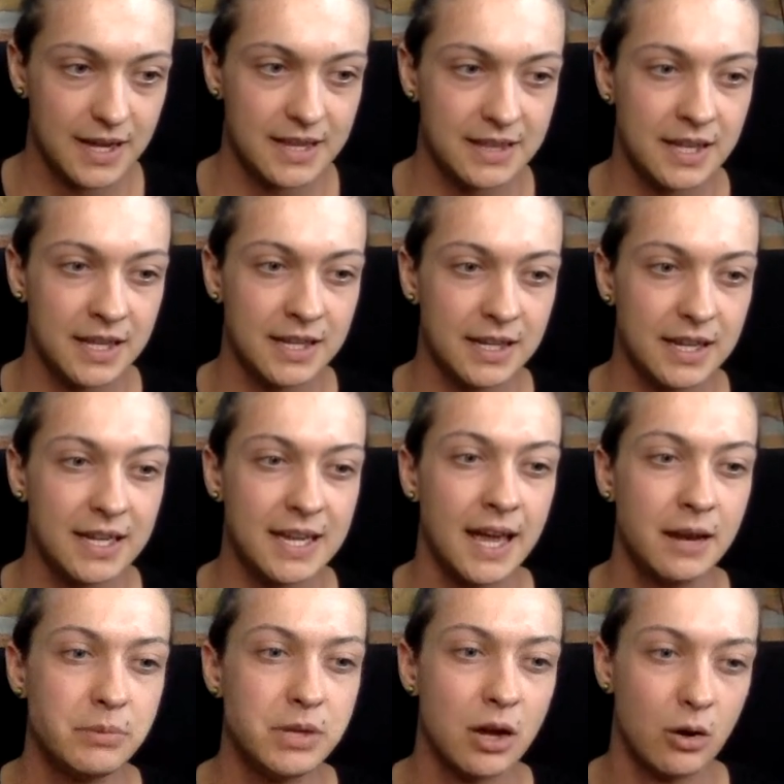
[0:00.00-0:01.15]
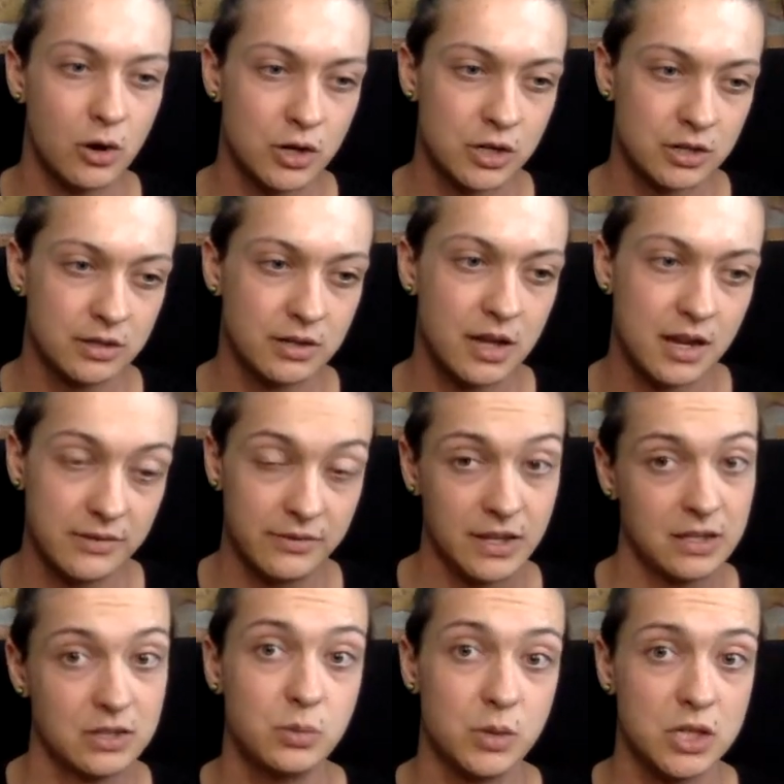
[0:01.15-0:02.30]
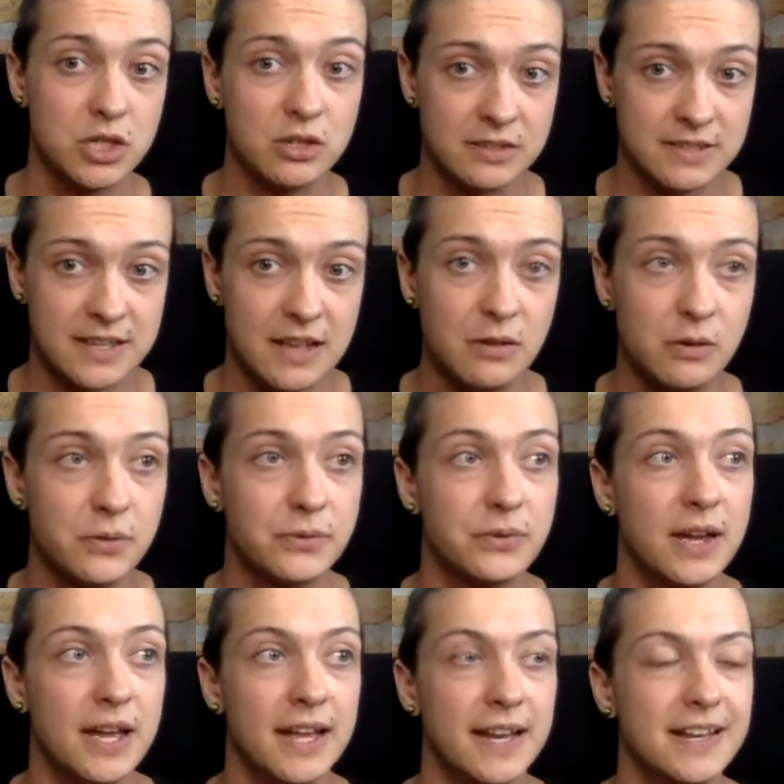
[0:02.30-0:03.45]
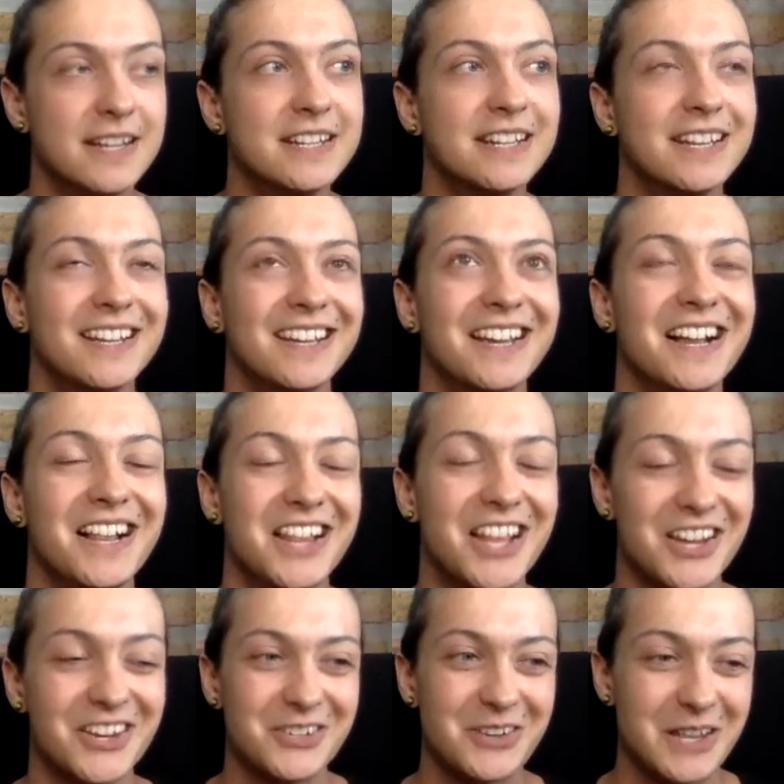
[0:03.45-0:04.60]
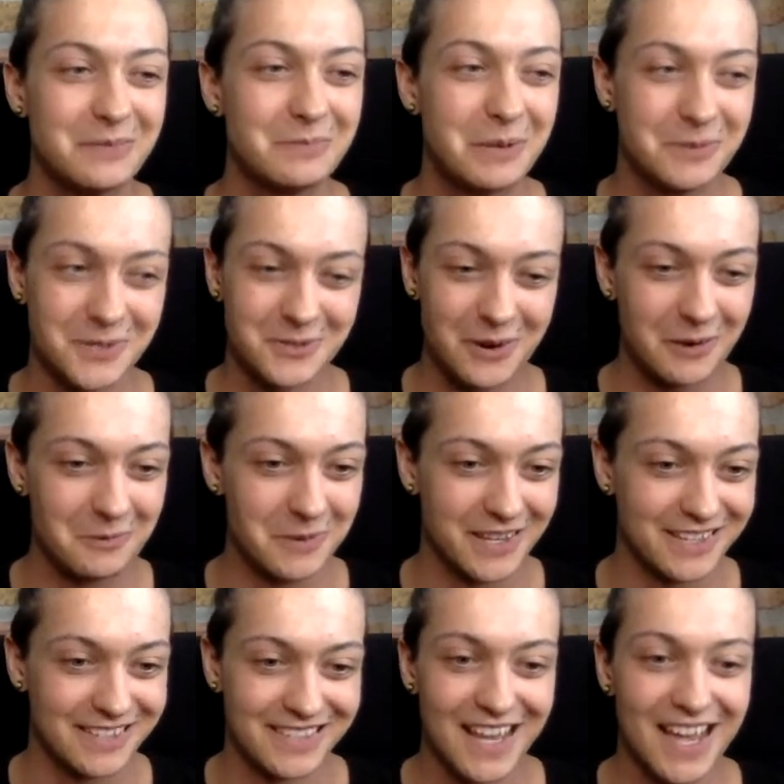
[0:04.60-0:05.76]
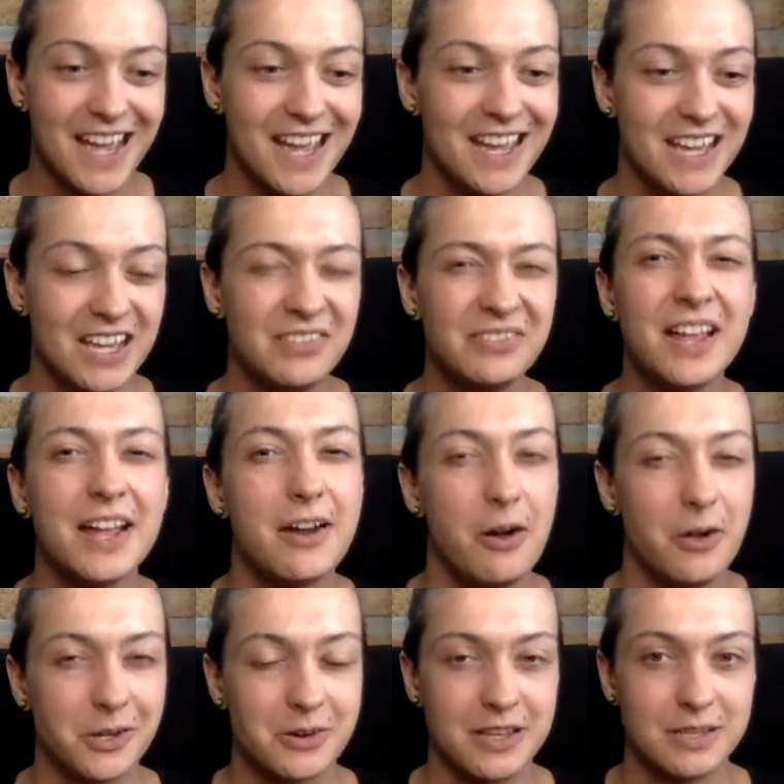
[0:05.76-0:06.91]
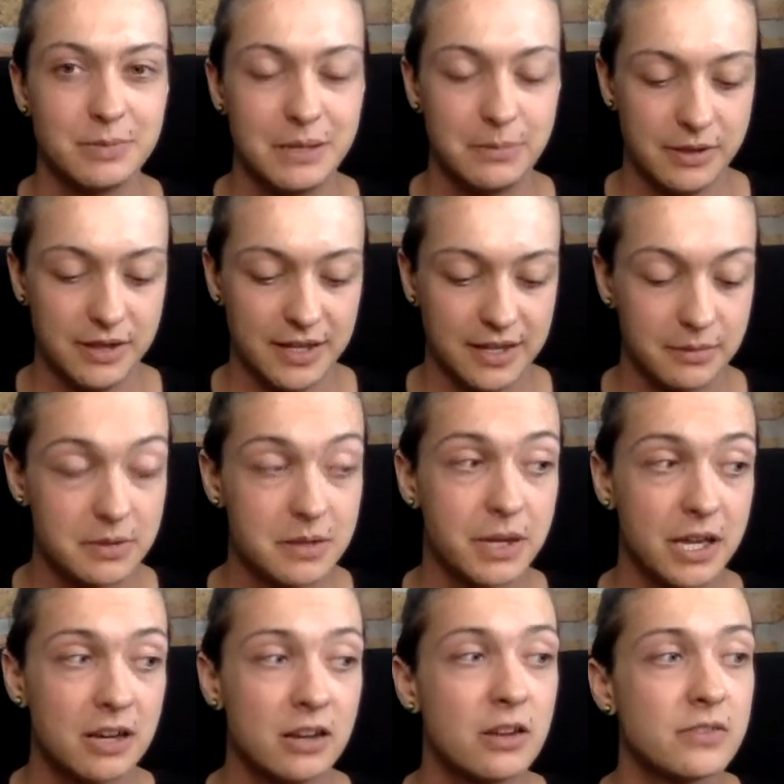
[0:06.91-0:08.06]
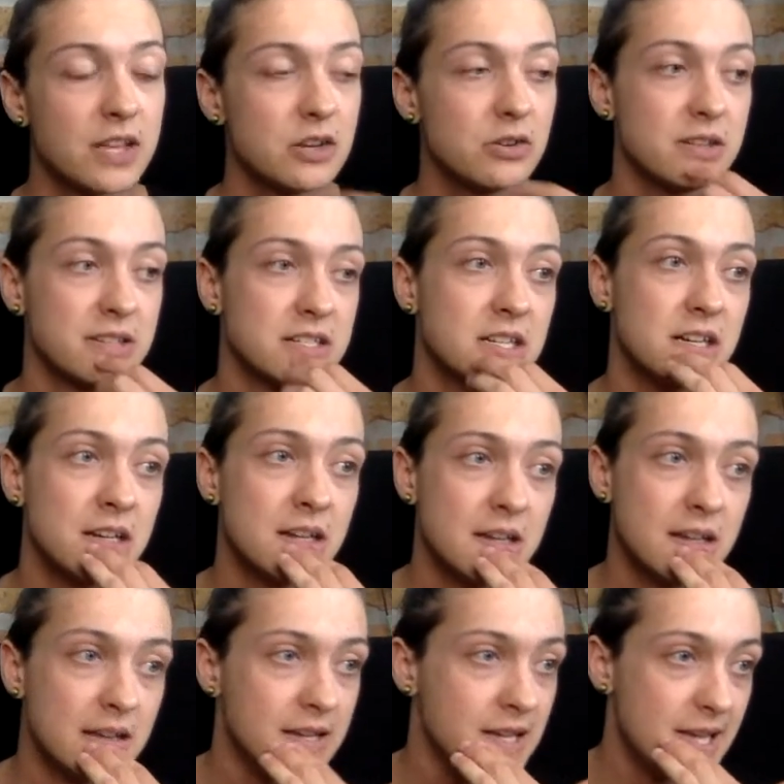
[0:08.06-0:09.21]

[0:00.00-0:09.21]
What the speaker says: And then it can be hard to kind of like switch yourself, and a lot of trans people struggle with this. If not all trans people, like in the beginning of that transition,